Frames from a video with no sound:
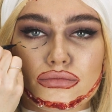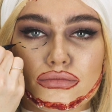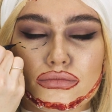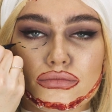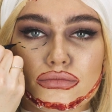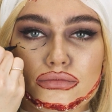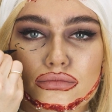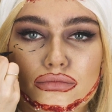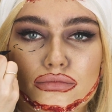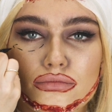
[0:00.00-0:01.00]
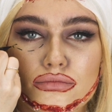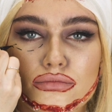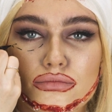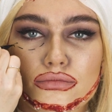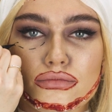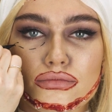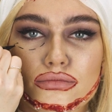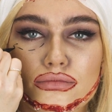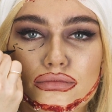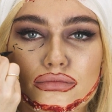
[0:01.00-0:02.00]

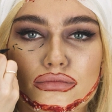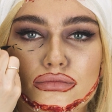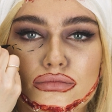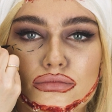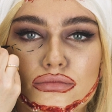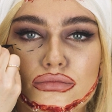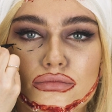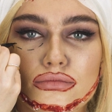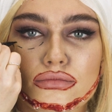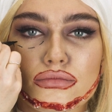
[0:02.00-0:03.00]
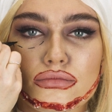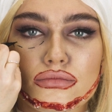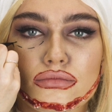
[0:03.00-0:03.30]
Nothing is said.